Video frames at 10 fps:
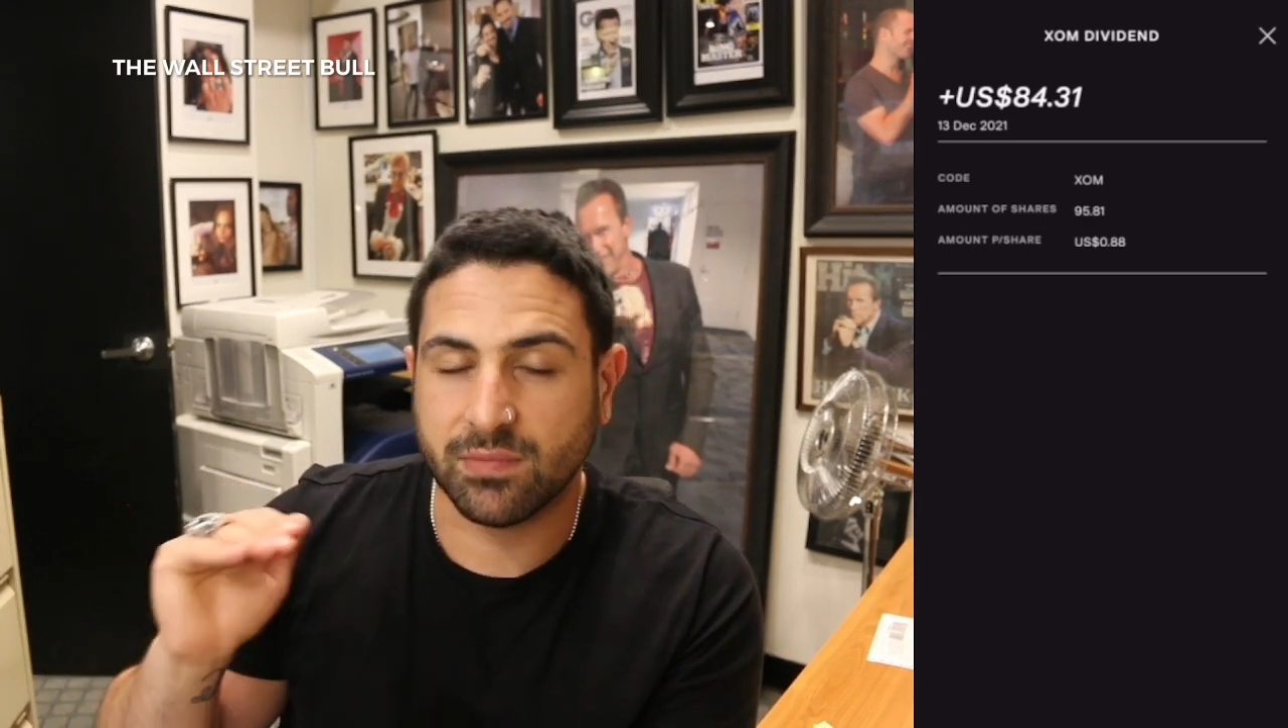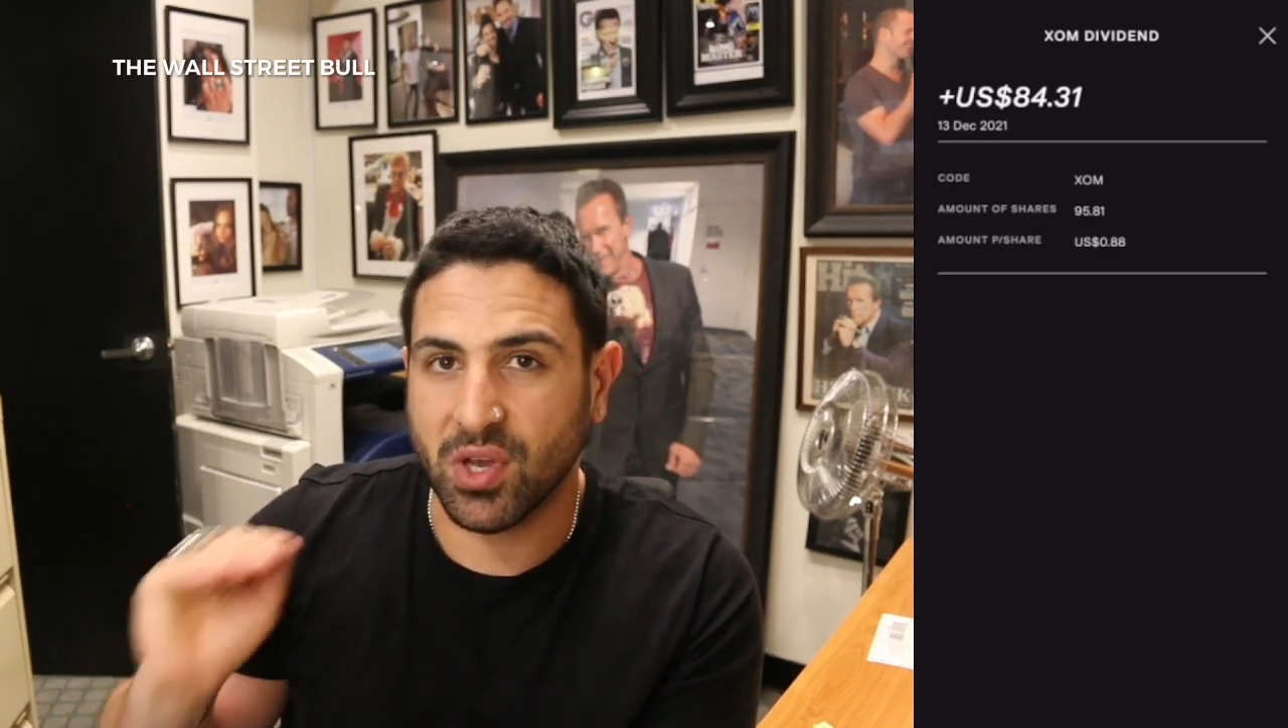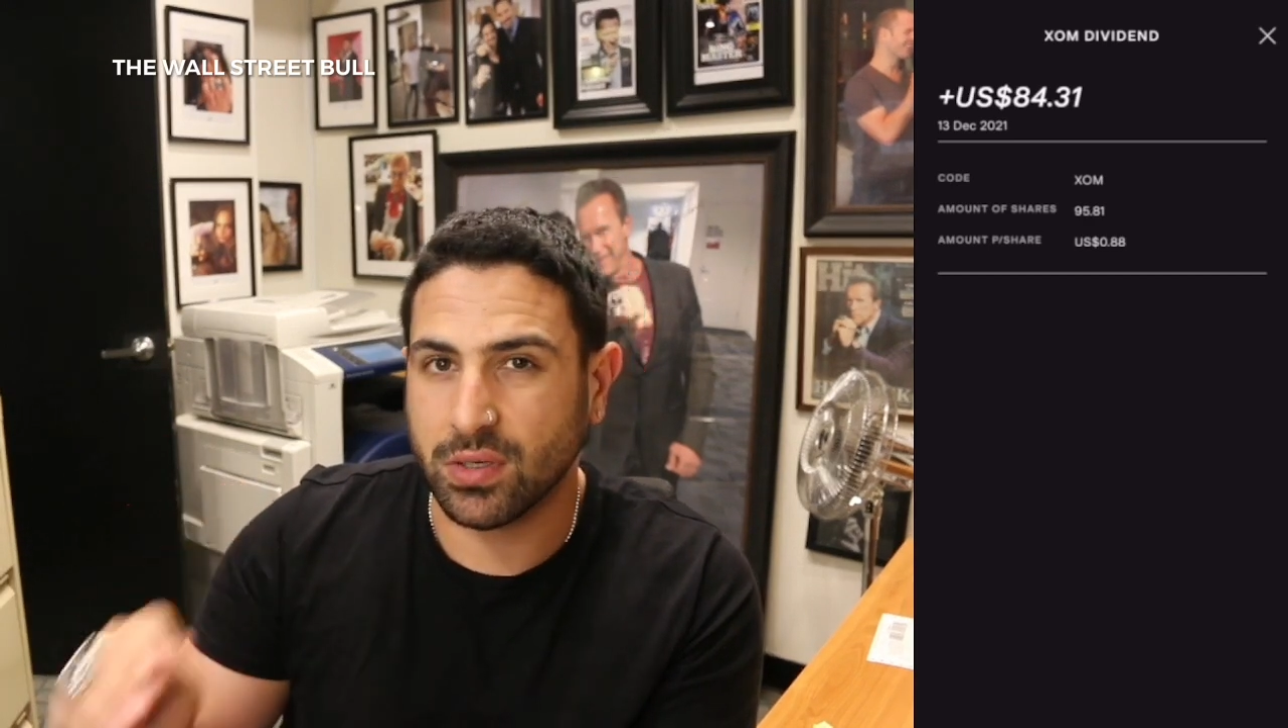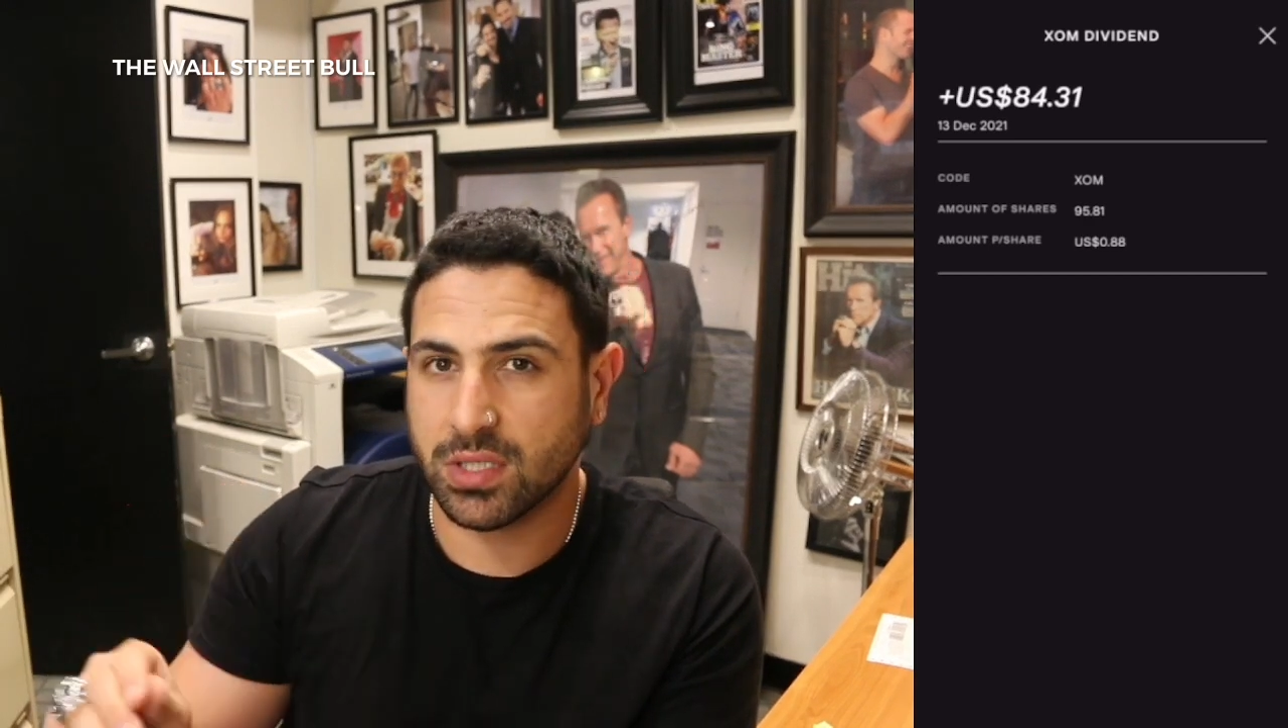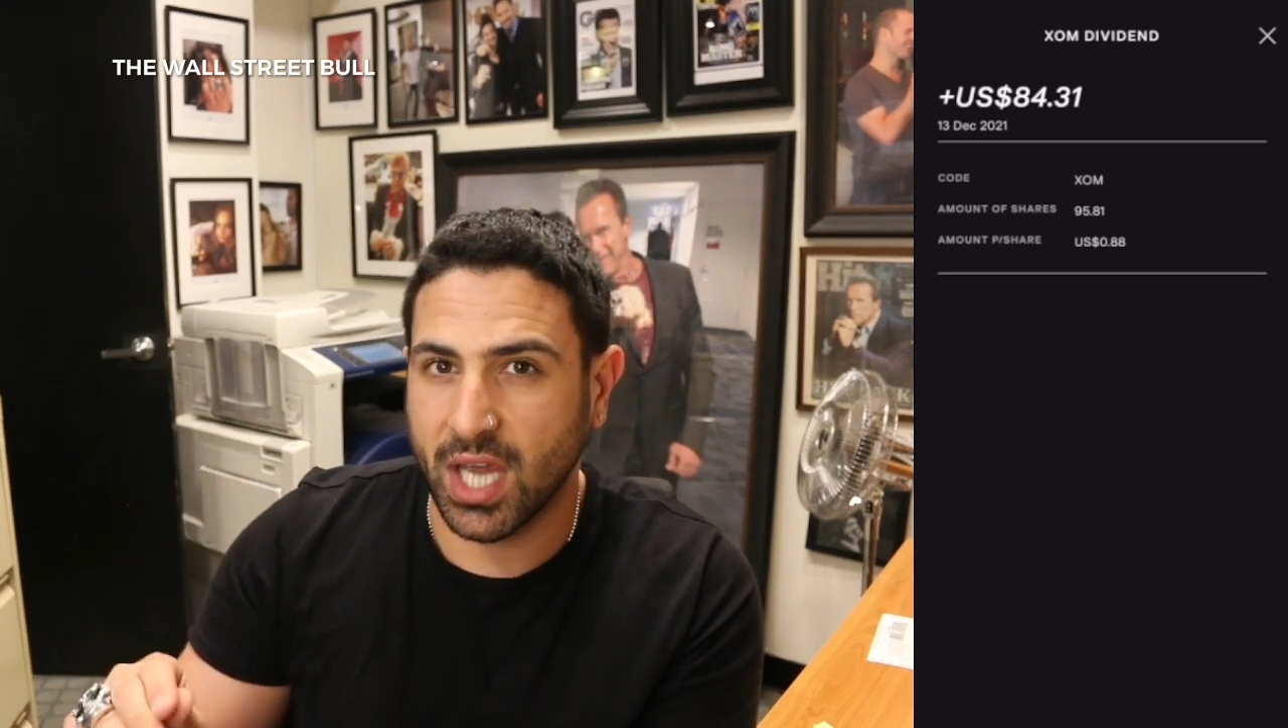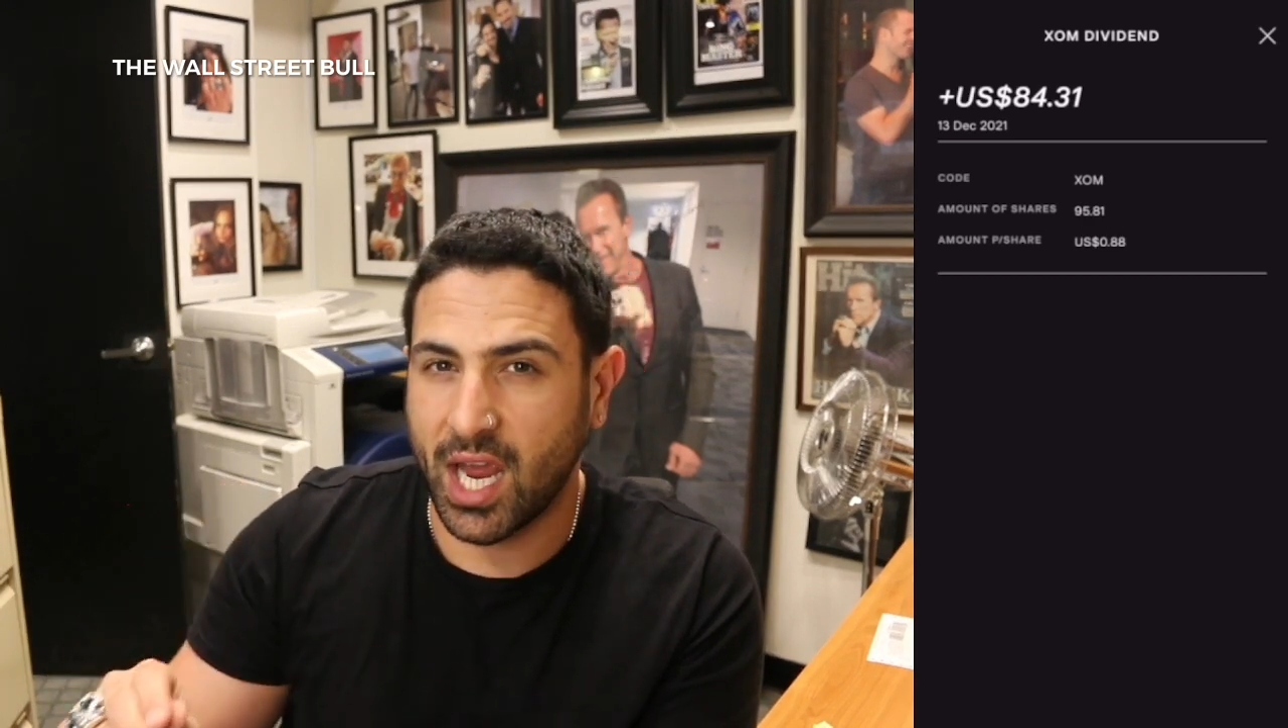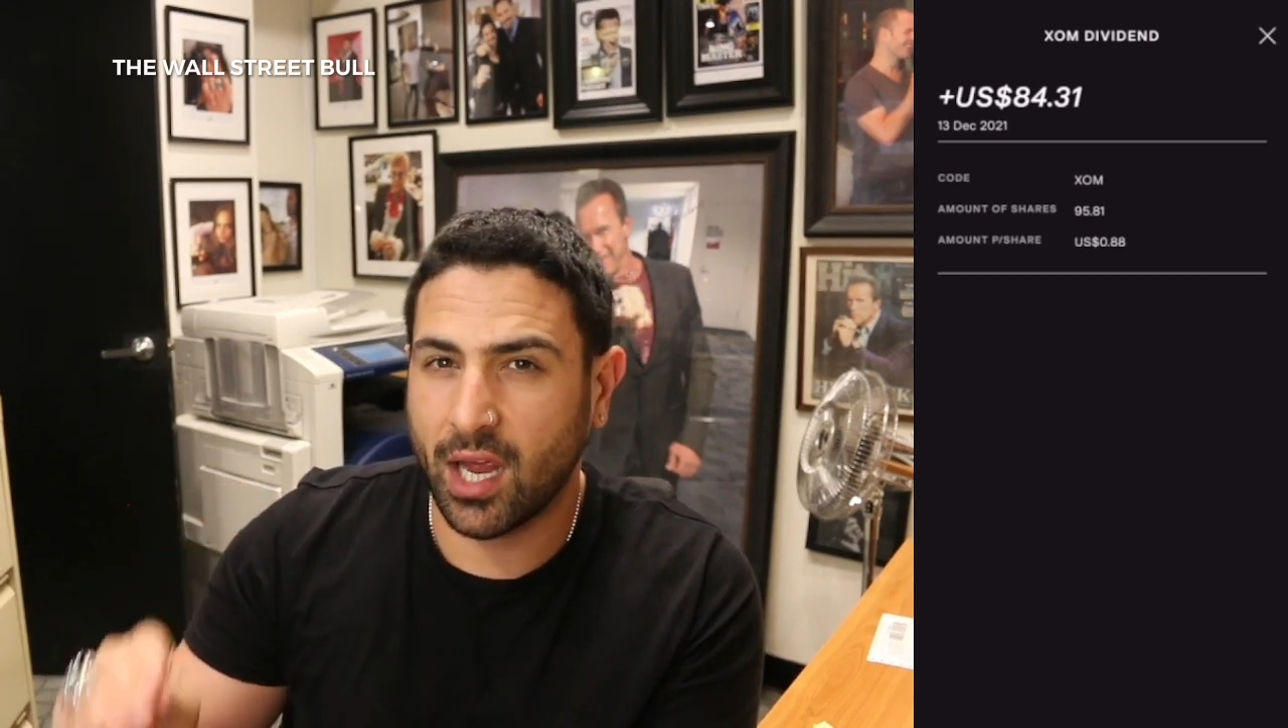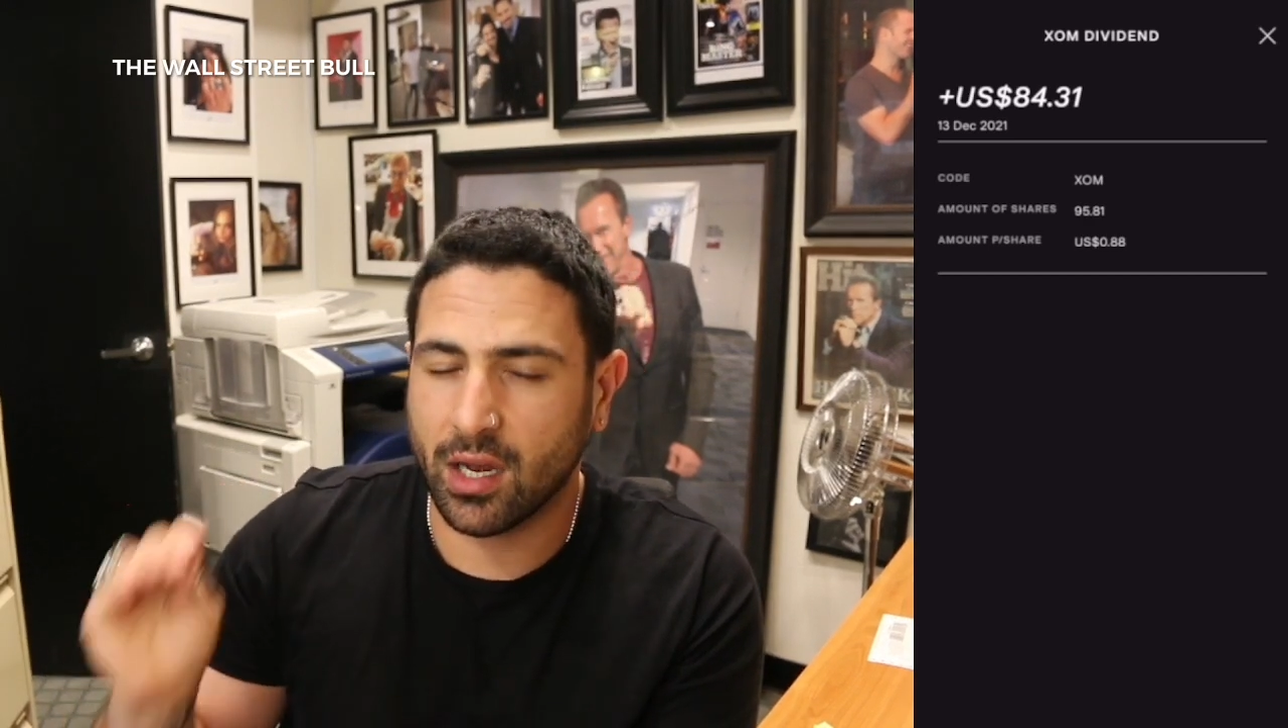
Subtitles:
per share,